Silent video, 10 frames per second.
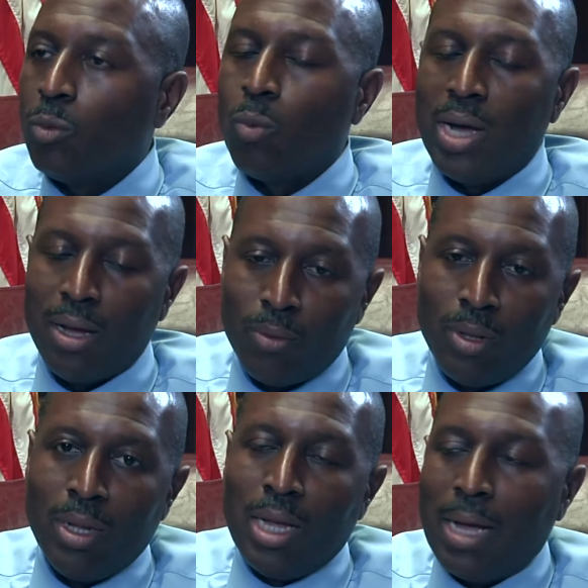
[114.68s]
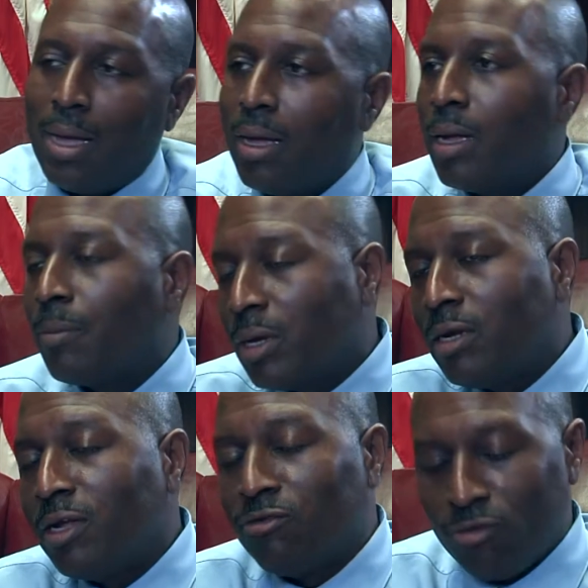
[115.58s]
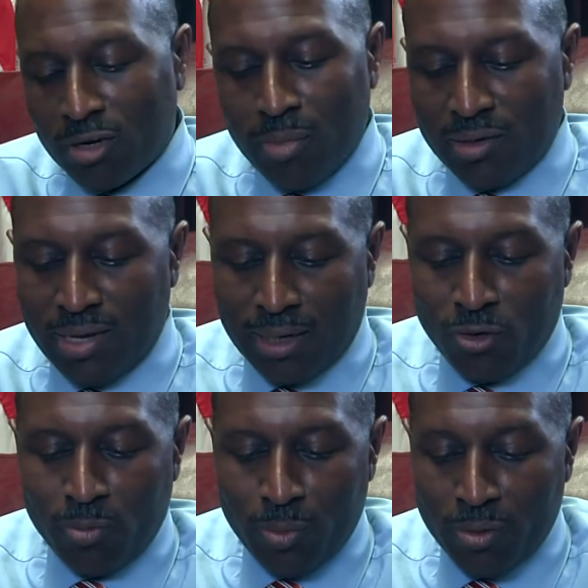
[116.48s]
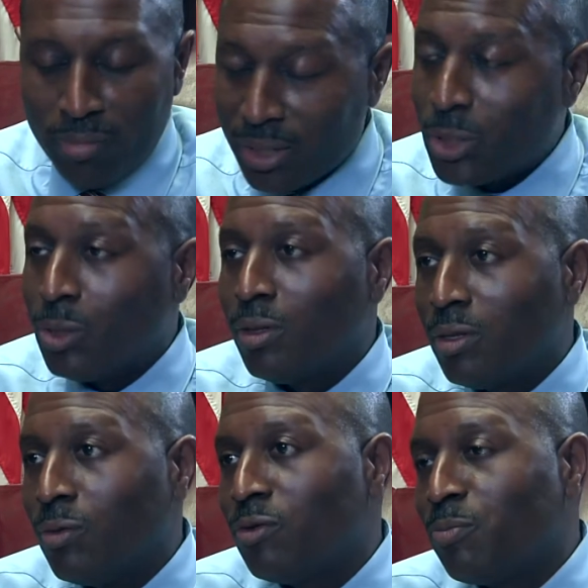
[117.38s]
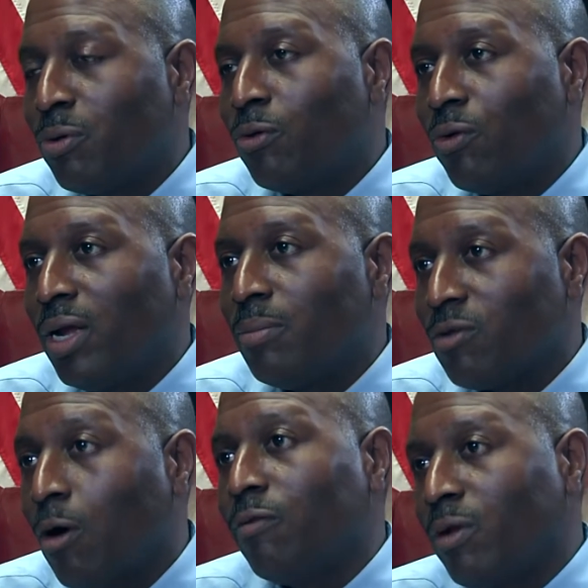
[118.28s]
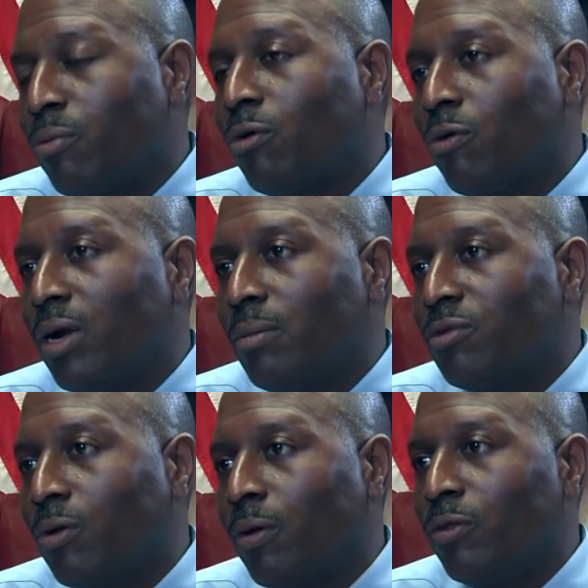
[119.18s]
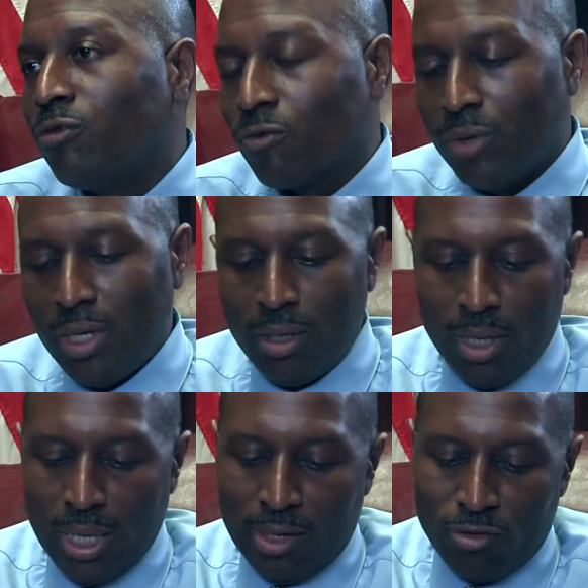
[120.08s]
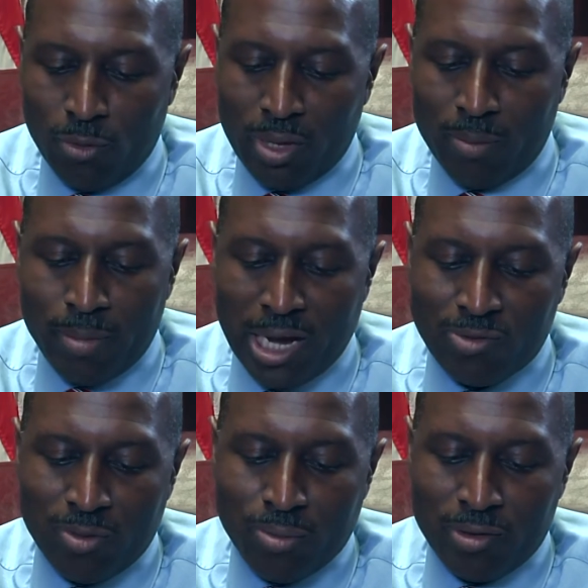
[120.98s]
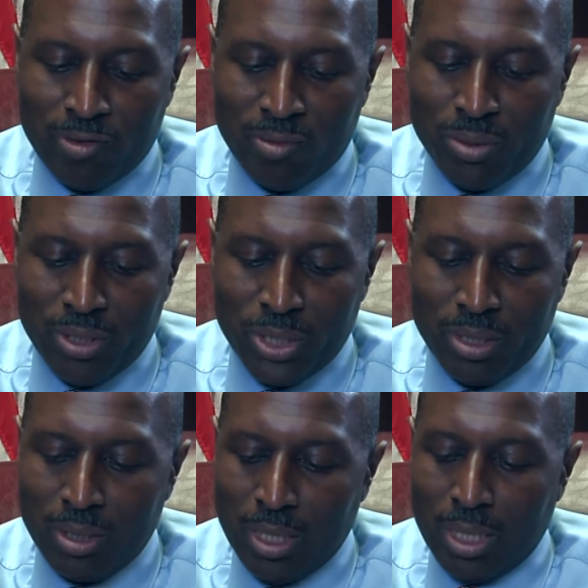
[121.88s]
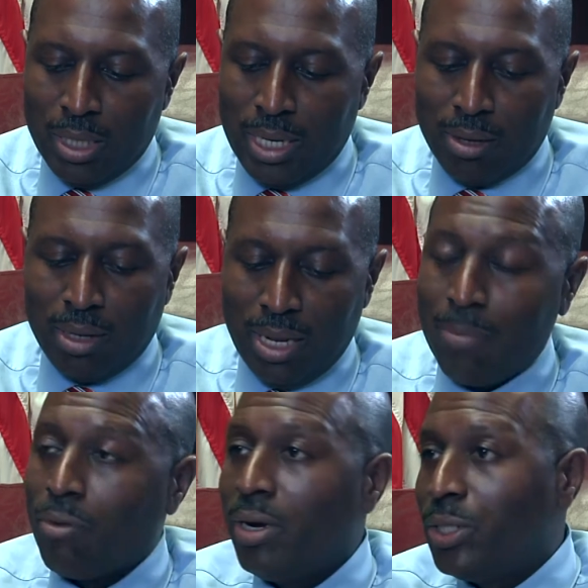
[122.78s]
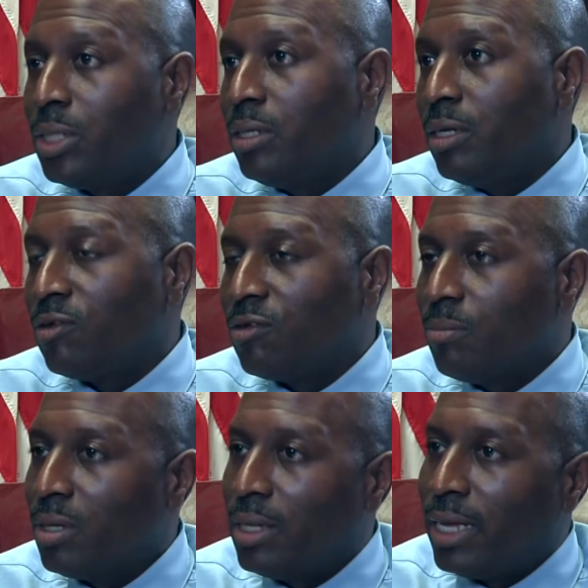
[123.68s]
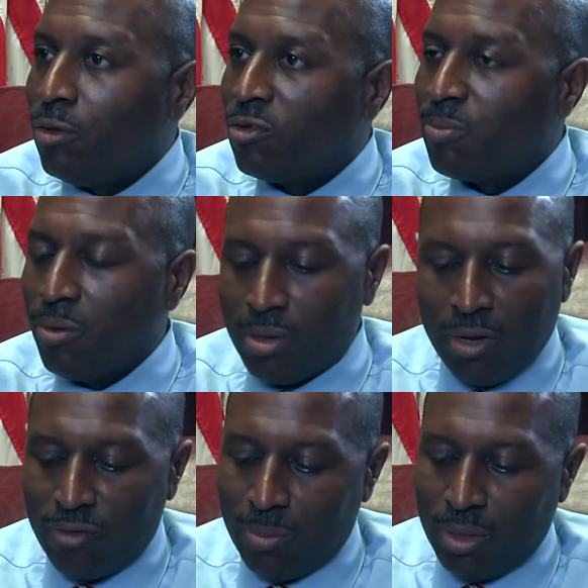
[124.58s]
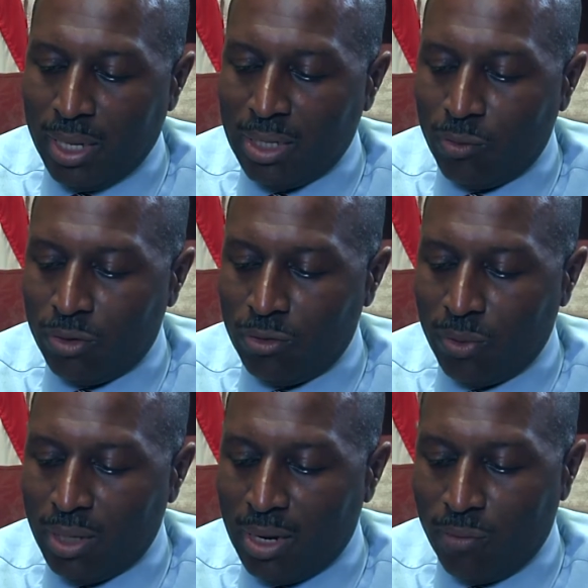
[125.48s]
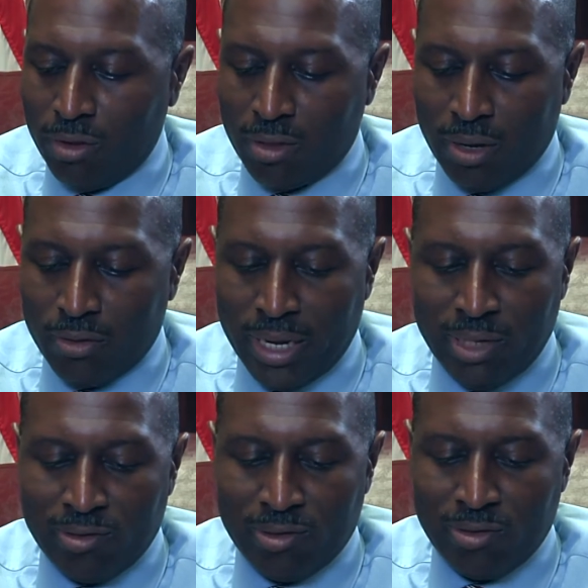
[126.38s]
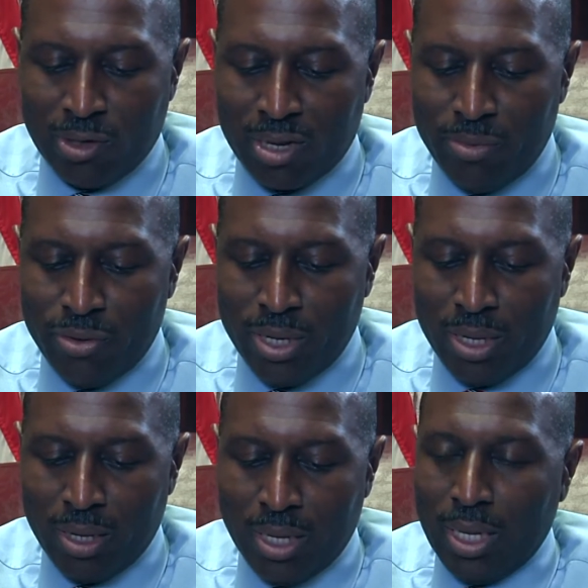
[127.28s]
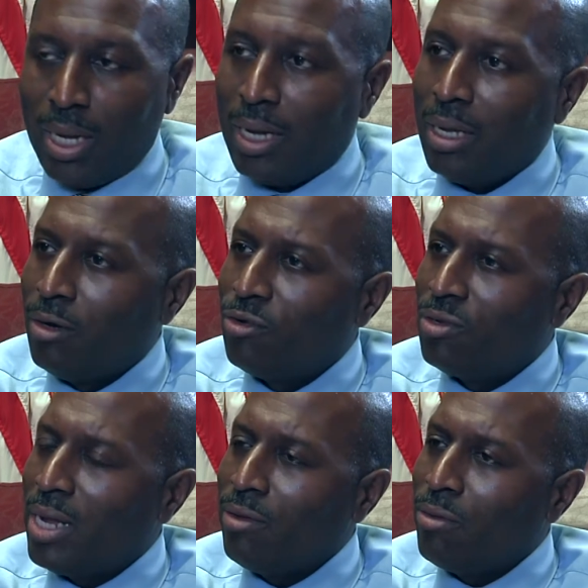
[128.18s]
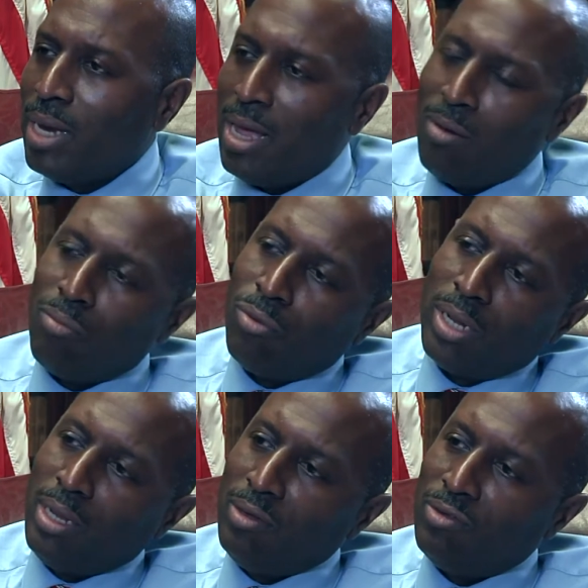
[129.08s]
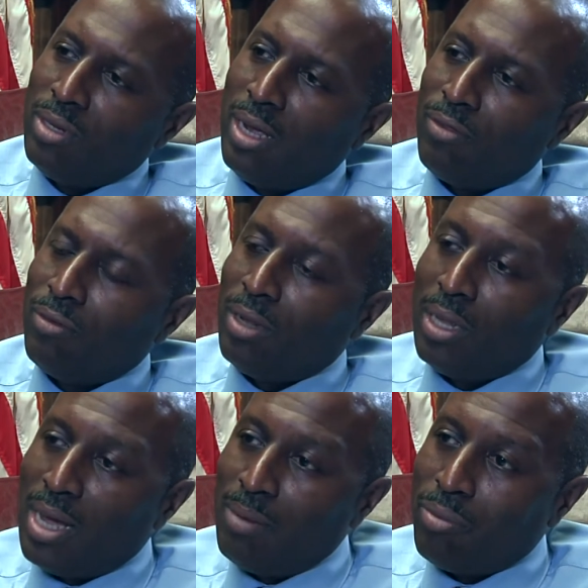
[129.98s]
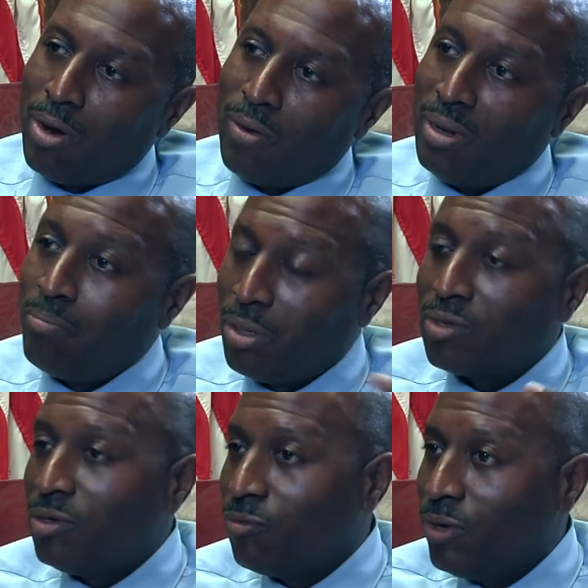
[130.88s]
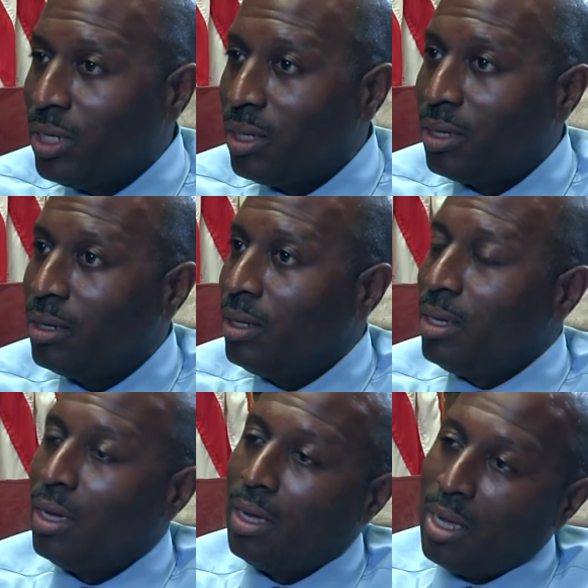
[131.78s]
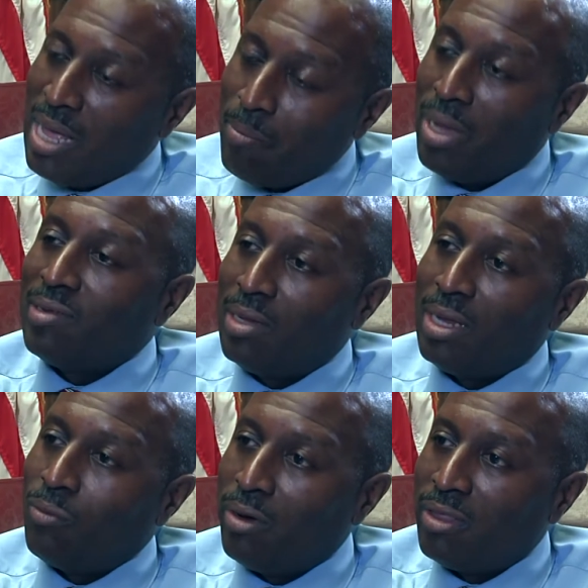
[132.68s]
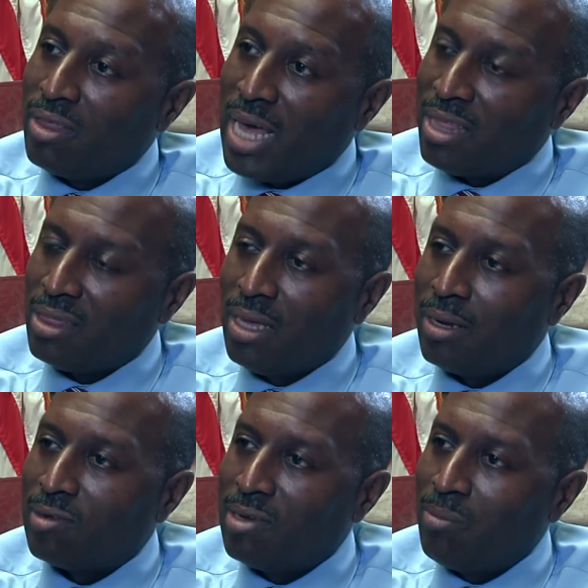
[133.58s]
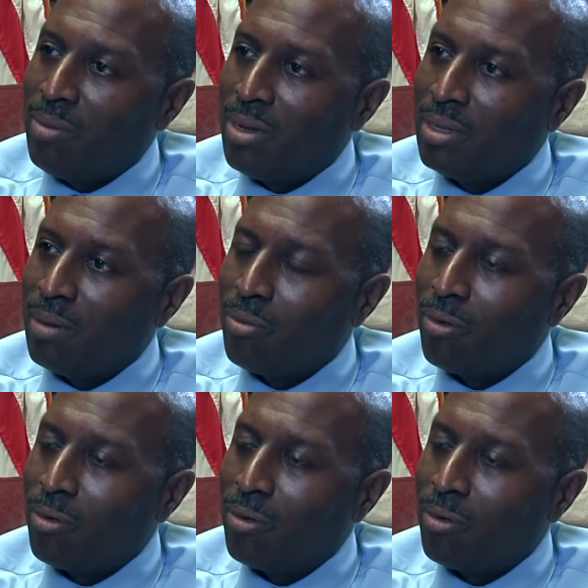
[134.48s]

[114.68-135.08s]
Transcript: Wow. I, am going to instruct my technical people to make sure those programs, all your programs, are on the screen so that we get maximum participation. Now, collaboration is something that you spoke of, and I'm glad that we're doing that with other agencies in the community. I understand you're now bringing together the library, books and reading, uh, and mixing it with athletics. Tell me about that